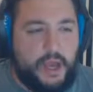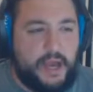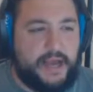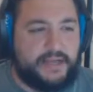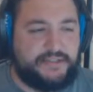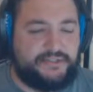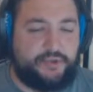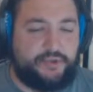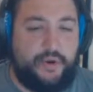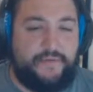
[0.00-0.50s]

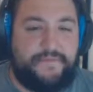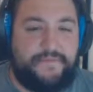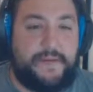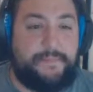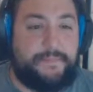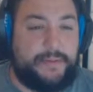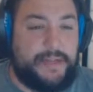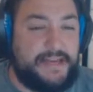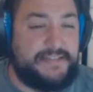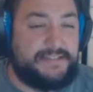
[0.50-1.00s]
So if he
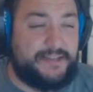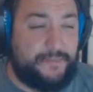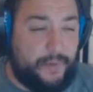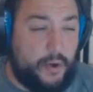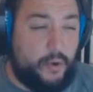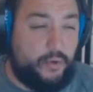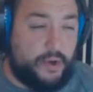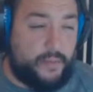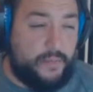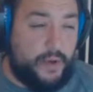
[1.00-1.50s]
plays a
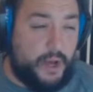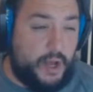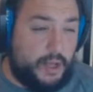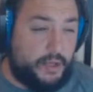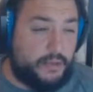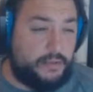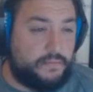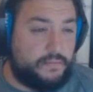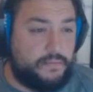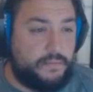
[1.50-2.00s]

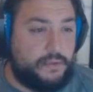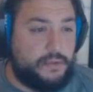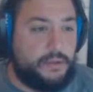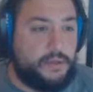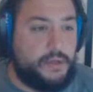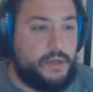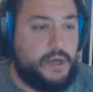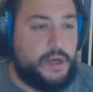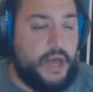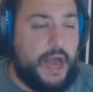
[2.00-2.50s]
Pokemon,
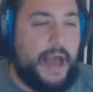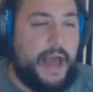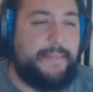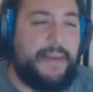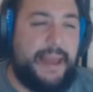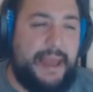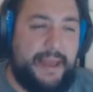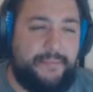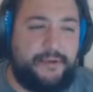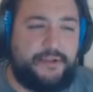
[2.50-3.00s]
I'm
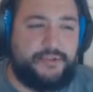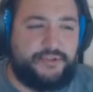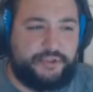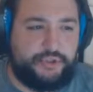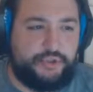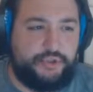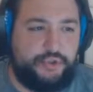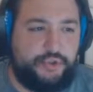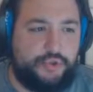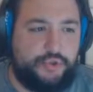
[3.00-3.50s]
able
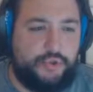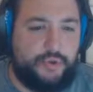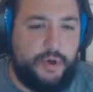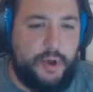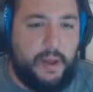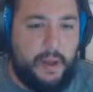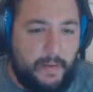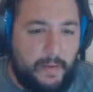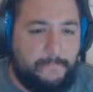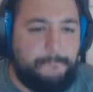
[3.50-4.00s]
to
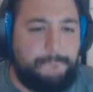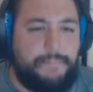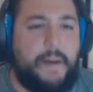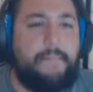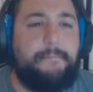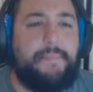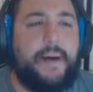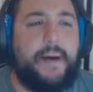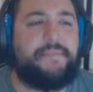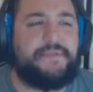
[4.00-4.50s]

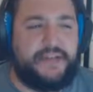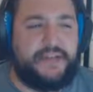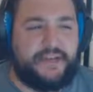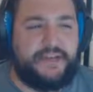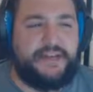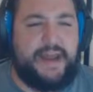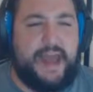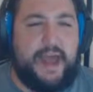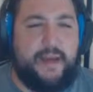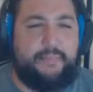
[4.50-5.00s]
bump up to
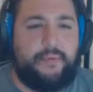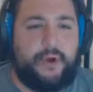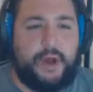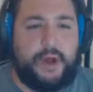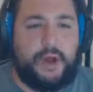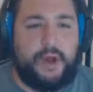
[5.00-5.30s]
Kadabra